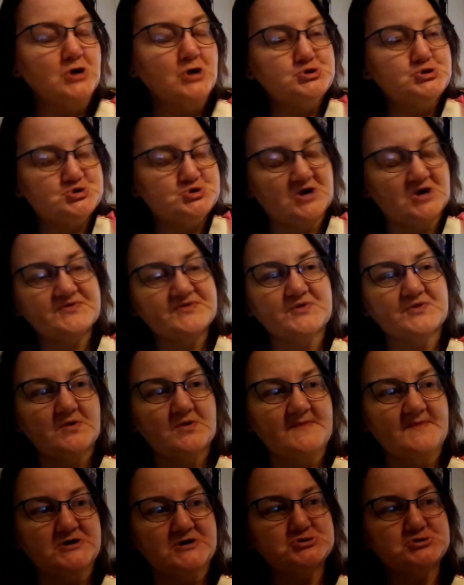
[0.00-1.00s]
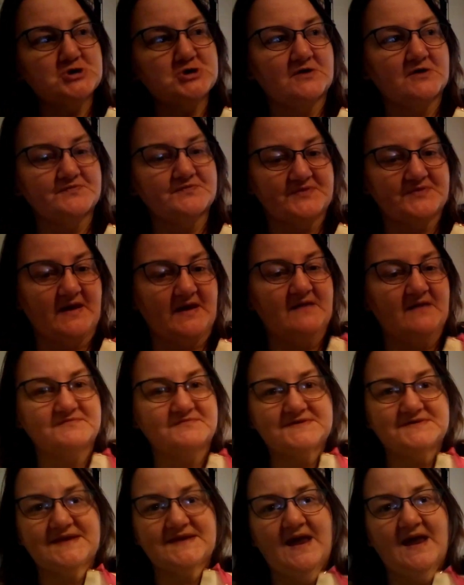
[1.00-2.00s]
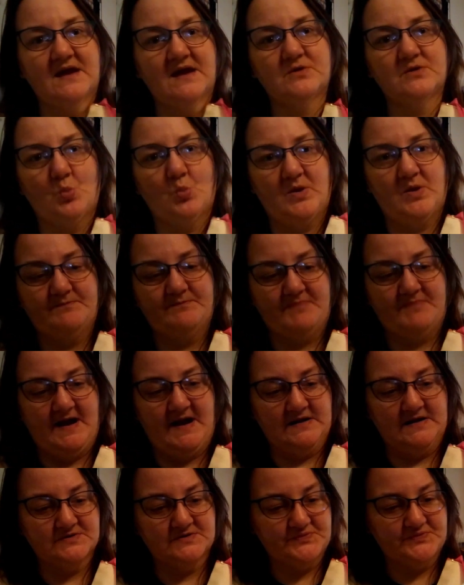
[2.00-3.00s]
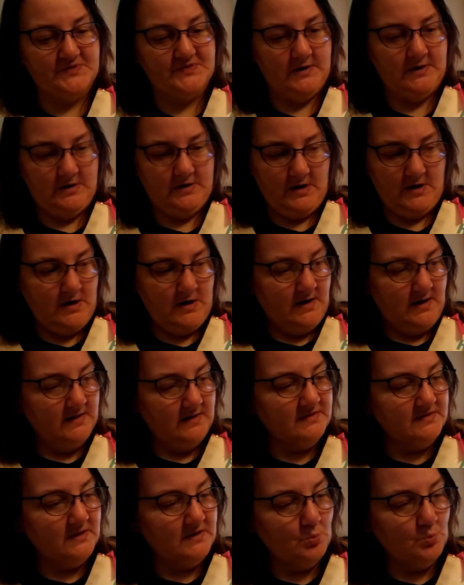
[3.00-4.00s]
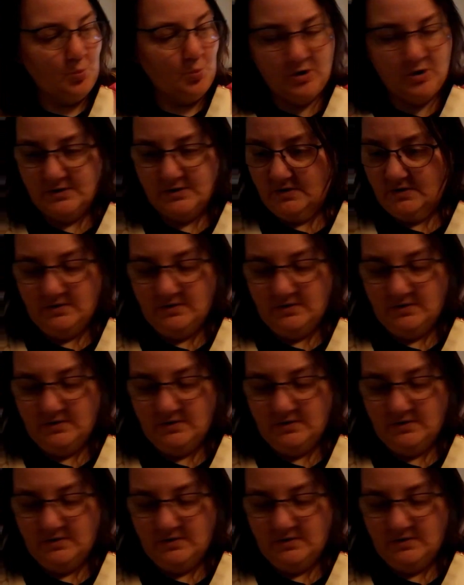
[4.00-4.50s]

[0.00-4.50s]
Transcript: Just on my shelves, I have 10 whip bags. And then 1,